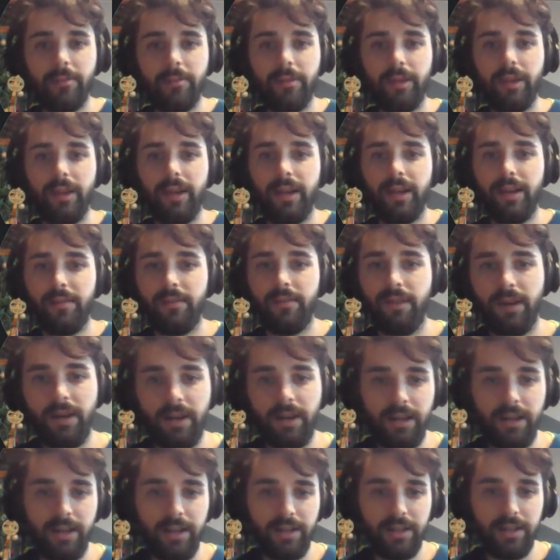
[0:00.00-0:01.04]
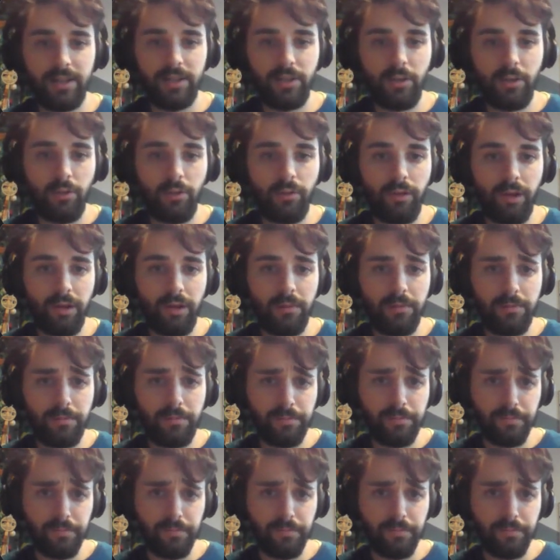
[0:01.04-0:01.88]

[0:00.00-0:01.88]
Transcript: You have a sofa,